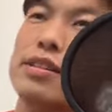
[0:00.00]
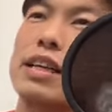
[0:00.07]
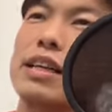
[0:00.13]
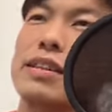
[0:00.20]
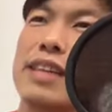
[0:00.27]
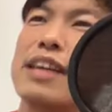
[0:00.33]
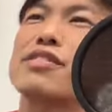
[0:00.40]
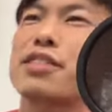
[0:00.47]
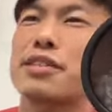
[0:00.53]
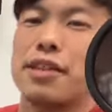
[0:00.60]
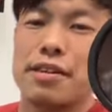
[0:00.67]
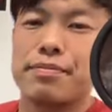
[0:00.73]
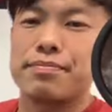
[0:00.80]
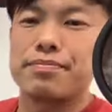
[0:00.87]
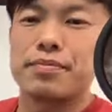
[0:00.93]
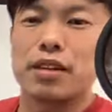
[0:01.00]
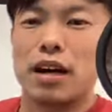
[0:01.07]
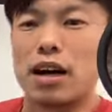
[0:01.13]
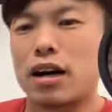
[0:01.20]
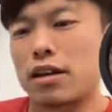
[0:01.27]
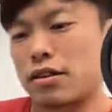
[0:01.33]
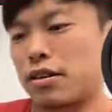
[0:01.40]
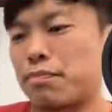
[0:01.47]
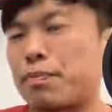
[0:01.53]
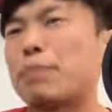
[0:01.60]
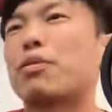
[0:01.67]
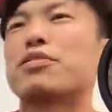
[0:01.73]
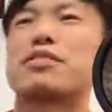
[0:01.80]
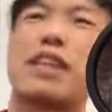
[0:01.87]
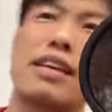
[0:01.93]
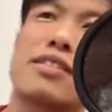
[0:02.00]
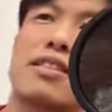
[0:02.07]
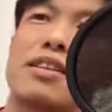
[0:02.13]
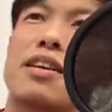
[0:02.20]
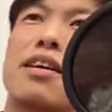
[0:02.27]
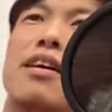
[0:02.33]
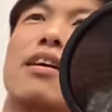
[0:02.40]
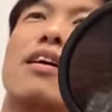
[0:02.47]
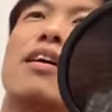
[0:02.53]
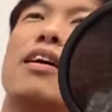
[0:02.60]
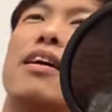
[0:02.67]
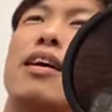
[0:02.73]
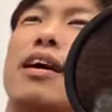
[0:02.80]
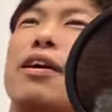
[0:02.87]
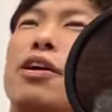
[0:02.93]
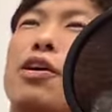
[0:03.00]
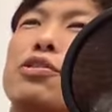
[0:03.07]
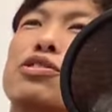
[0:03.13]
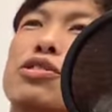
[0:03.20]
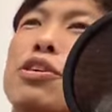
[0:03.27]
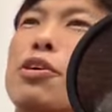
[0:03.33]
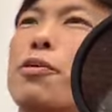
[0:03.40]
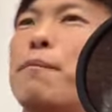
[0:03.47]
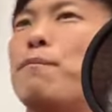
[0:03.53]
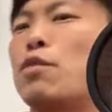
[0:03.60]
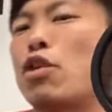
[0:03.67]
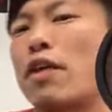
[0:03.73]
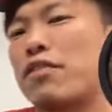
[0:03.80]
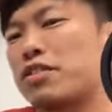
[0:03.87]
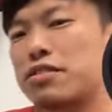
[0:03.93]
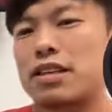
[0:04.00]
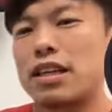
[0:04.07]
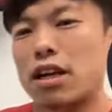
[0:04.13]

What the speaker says: the density, the people's density, and also you have to see the